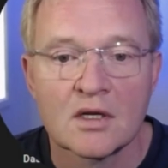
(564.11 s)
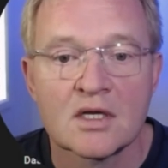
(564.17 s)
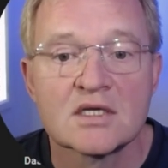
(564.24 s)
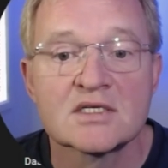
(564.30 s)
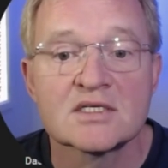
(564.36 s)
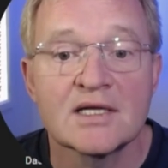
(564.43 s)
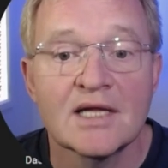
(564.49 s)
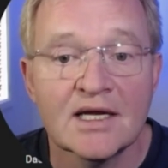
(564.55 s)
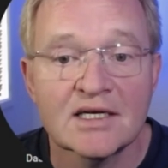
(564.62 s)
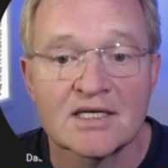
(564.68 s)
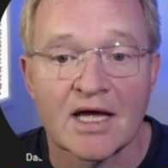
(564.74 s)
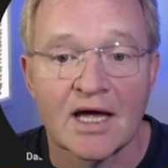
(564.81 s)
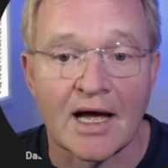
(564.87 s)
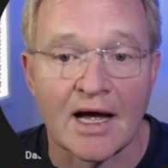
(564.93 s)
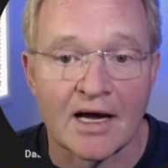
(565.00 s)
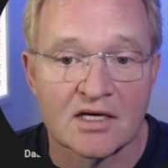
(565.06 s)
Select
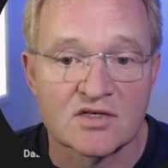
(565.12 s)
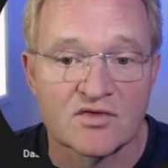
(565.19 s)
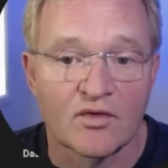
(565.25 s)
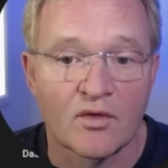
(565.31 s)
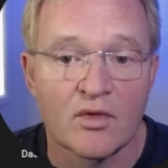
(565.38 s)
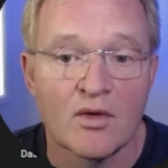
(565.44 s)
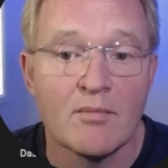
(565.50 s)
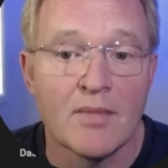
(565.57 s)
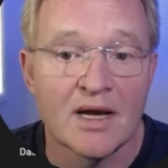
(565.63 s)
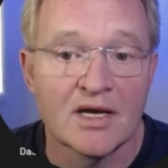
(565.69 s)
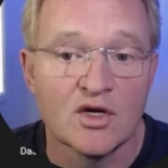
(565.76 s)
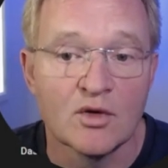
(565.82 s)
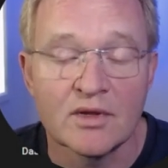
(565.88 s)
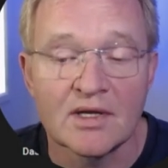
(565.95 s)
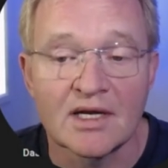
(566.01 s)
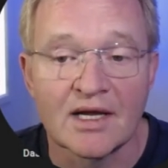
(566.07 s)
HACS from the
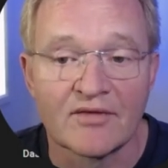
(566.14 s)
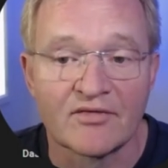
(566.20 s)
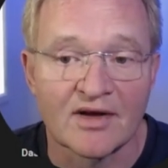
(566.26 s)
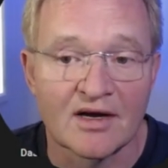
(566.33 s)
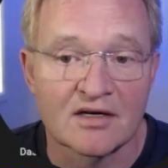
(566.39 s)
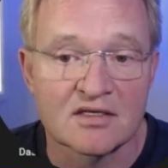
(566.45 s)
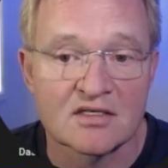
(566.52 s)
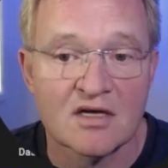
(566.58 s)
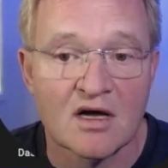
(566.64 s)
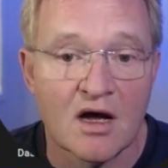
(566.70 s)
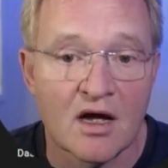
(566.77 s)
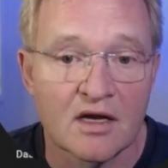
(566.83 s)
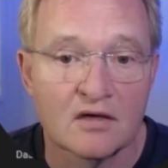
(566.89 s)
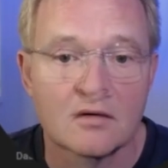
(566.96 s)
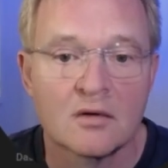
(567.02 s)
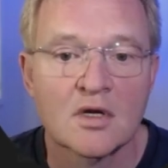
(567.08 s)
menu in the left hand
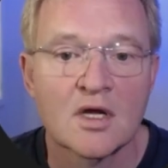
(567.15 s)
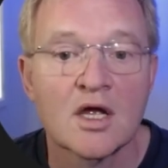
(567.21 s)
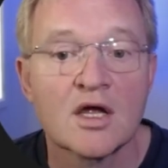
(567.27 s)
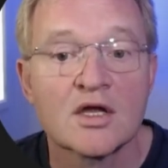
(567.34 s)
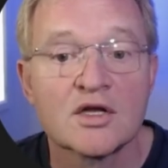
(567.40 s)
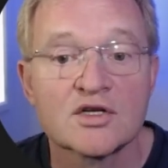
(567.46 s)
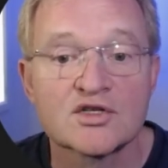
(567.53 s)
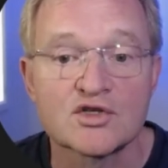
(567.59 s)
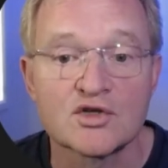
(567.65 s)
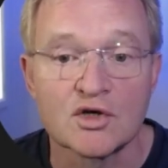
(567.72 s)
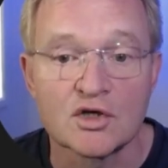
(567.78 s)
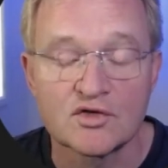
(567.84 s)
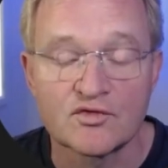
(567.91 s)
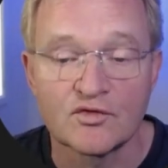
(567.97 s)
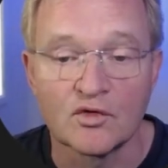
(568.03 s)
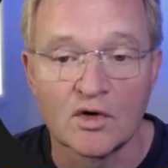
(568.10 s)
side.
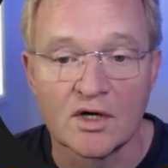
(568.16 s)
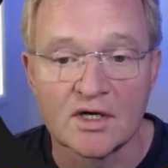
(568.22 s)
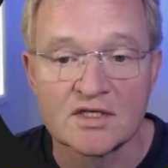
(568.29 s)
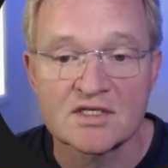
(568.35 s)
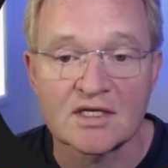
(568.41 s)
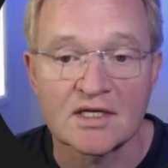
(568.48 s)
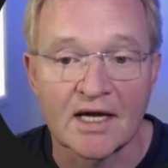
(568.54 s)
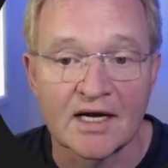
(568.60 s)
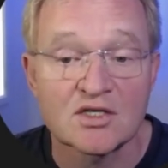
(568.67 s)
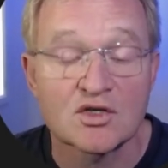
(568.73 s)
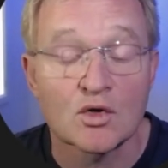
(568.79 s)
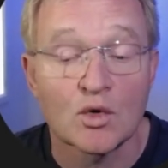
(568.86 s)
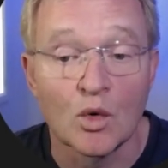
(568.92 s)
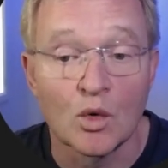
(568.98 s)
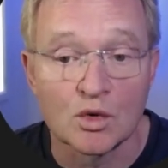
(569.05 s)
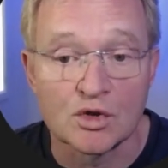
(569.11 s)
Search for and select
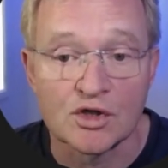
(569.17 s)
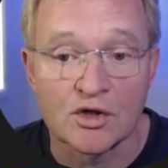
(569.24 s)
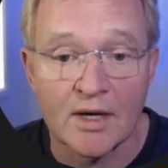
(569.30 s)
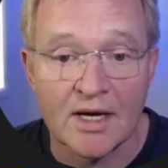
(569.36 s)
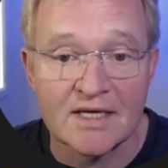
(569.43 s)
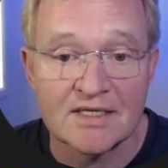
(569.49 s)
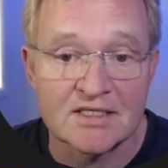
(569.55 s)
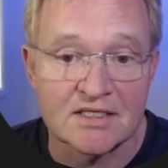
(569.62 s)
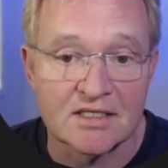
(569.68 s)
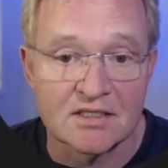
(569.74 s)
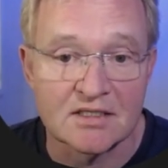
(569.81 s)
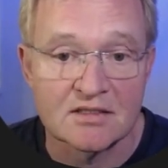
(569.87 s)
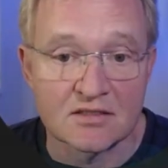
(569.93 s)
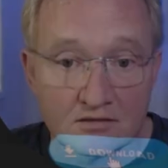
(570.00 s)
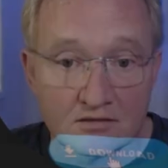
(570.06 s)
auto entities.